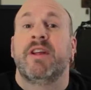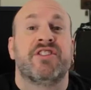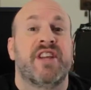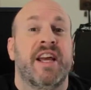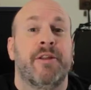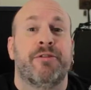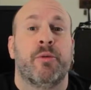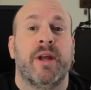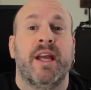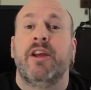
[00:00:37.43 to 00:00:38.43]
SATA
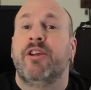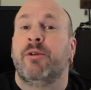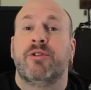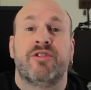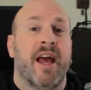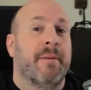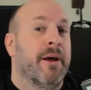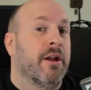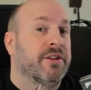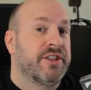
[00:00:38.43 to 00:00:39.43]
3, uses
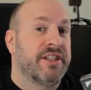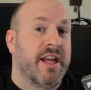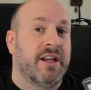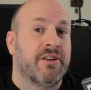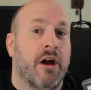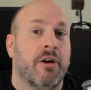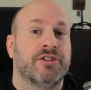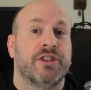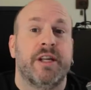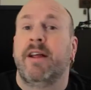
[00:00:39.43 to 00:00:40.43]
MLC
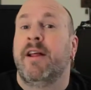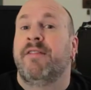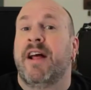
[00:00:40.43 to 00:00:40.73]
technology.